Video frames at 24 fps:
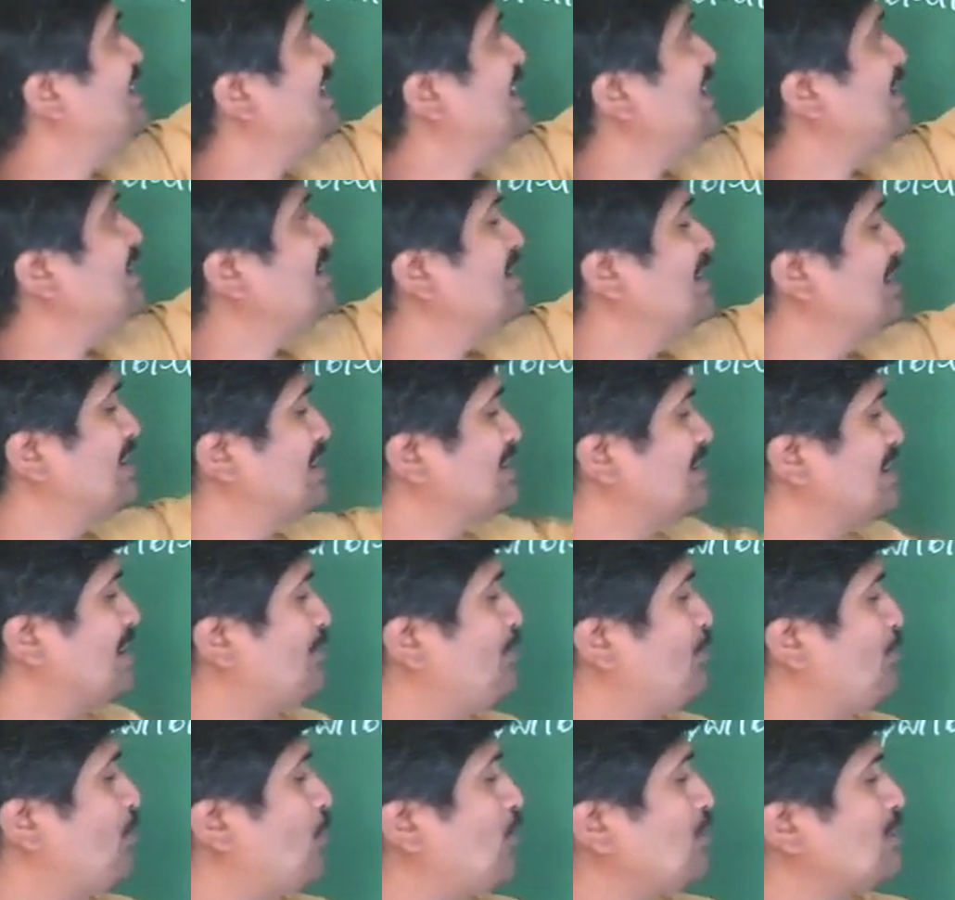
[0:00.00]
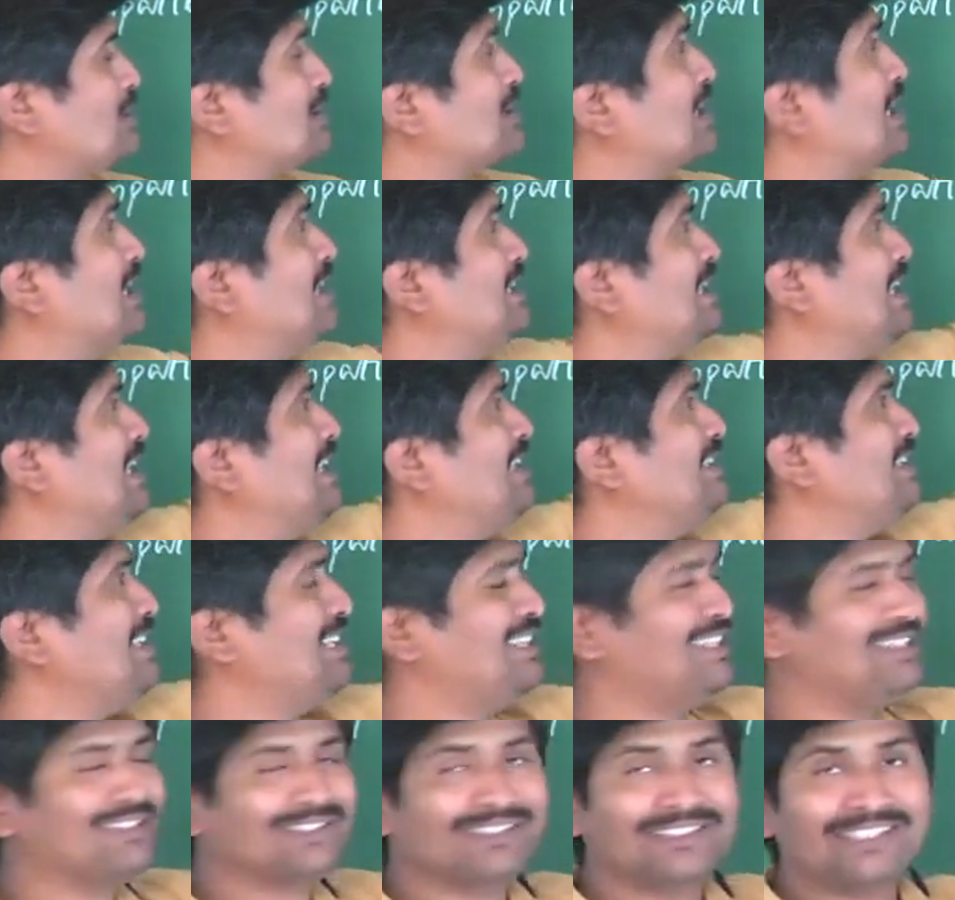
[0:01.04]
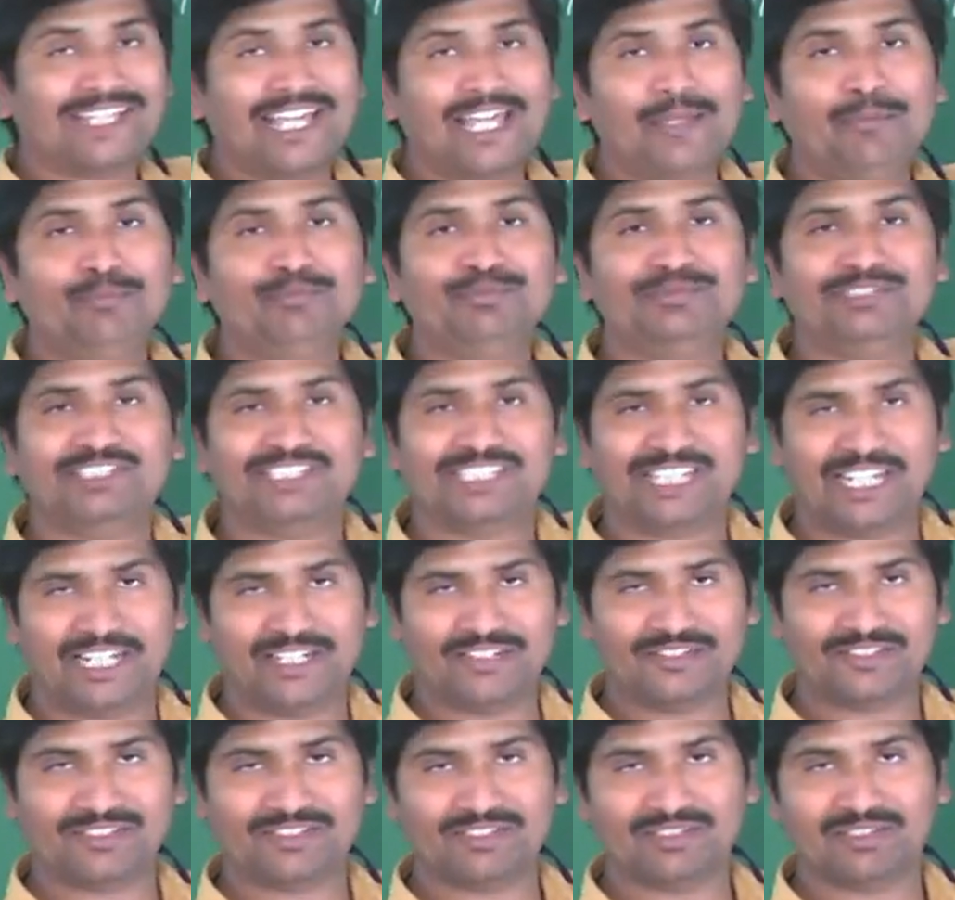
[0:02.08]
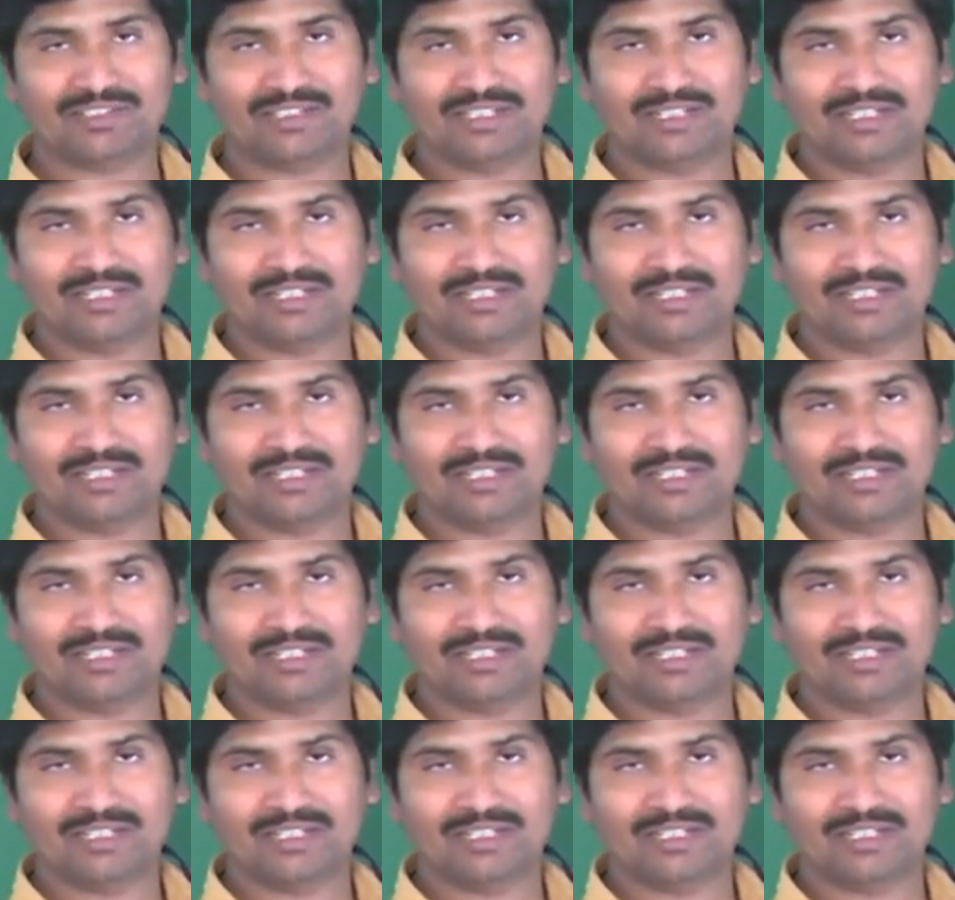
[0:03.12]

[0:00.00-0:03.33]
here the both contain the same genes.